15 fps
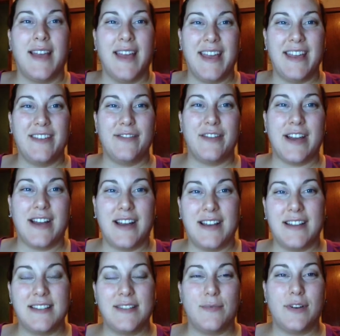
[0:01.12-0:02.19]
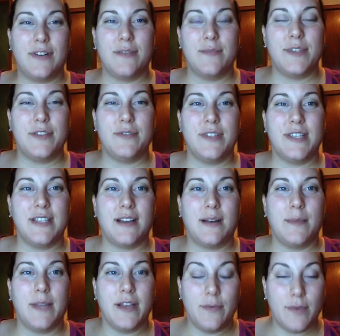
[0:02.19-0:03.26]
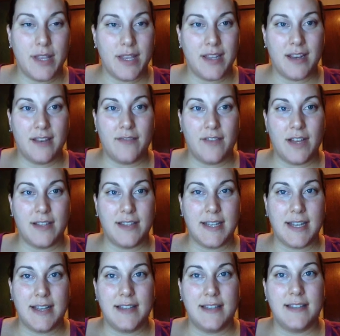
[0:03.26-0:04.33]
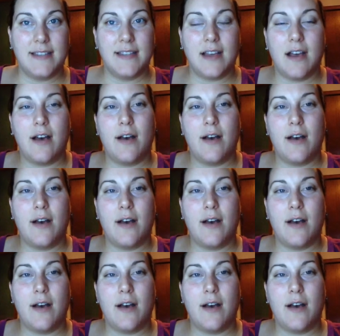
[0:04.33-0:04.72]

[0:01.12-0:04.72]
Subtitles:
Hey you guys, welcome to Insomnia with Nina Valdez.